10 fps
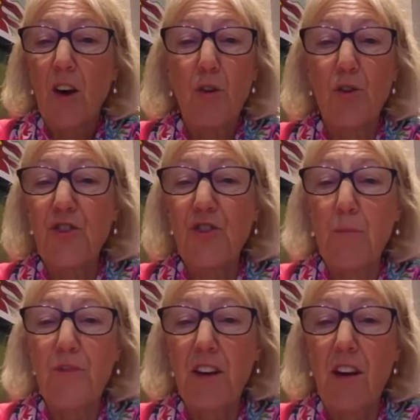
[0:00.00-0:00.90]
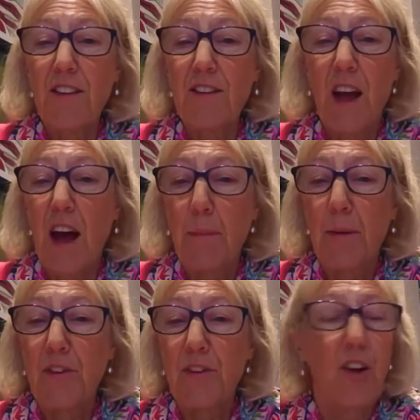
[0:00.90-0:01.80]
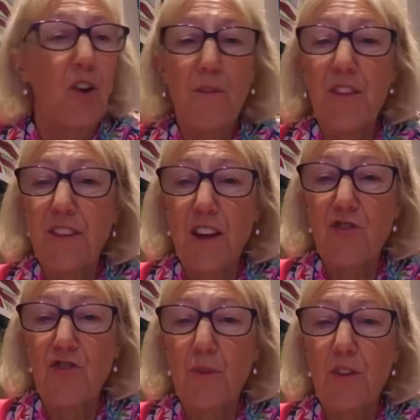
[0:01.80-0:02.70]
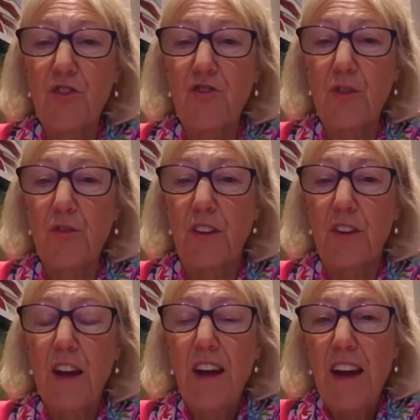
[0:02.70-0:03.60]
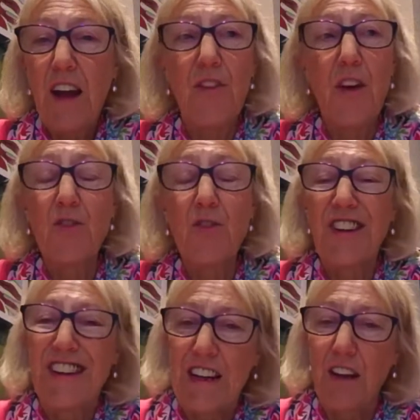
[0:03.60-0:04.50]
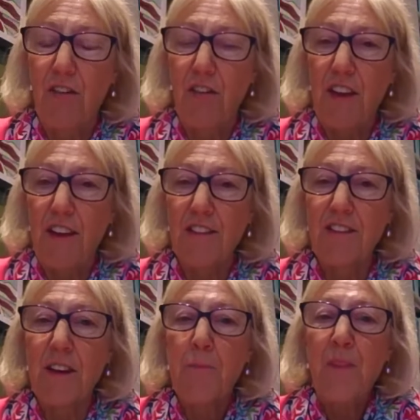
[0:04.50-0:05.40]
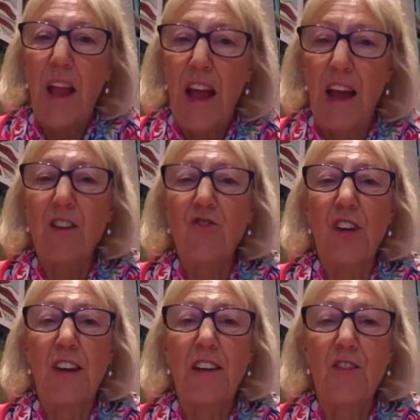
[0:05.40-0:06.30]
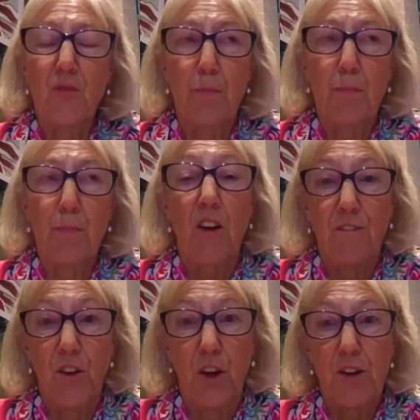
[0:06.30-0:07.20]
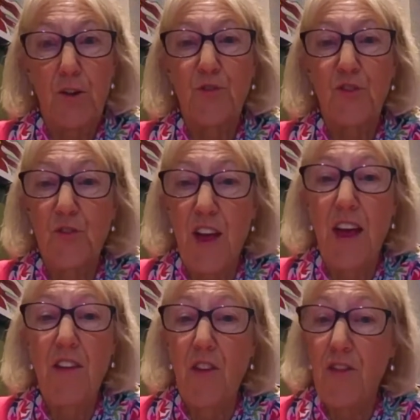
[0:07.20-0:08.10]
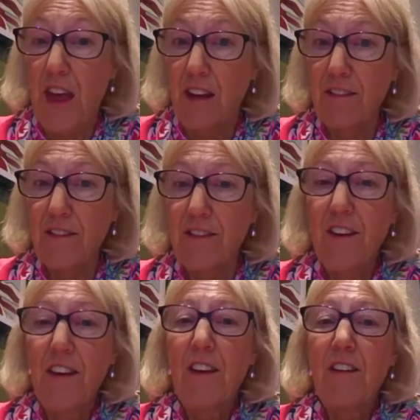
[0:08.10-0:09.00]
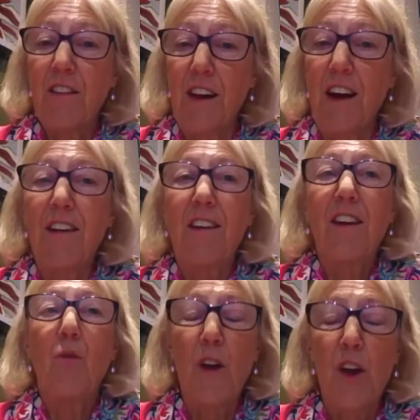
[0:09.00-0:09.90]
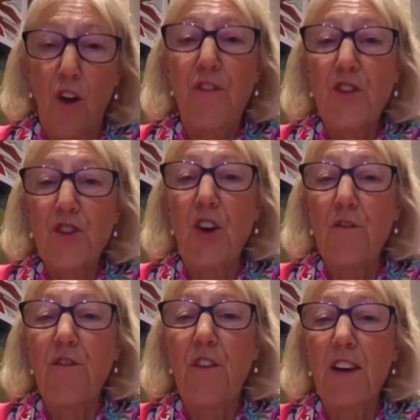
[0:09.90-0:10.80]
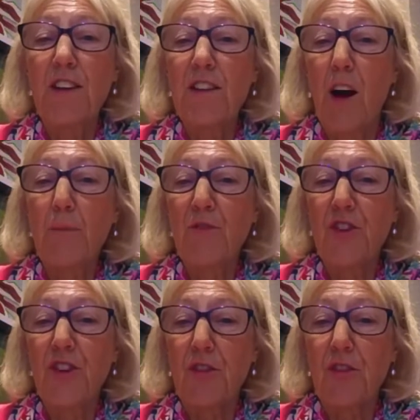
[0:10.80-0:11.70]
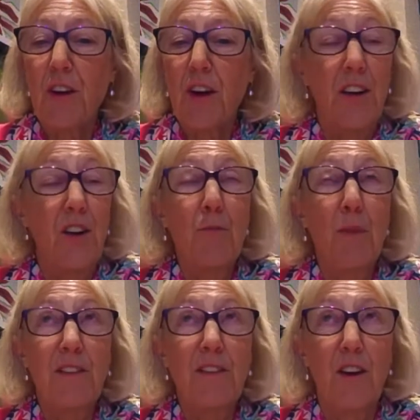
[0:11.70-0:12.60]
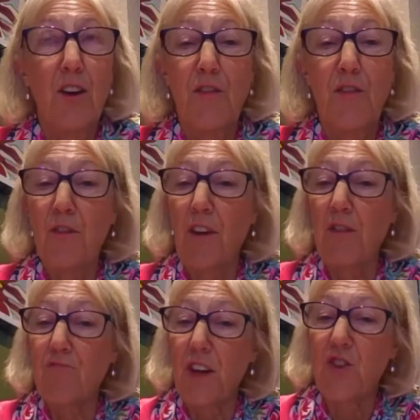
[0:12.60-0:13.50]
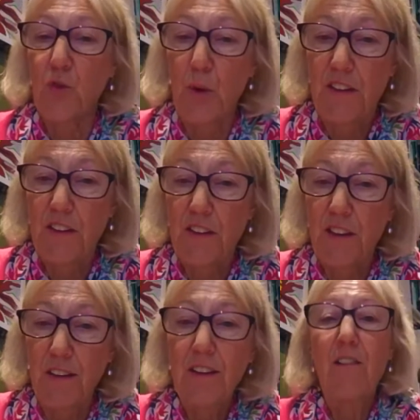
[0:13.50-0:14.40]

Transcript: or something nice that happened, a conversation with a student. And those little things actually speak volumes. They're the things that we often don't find time to do. I know myself, I'm a great retweeter,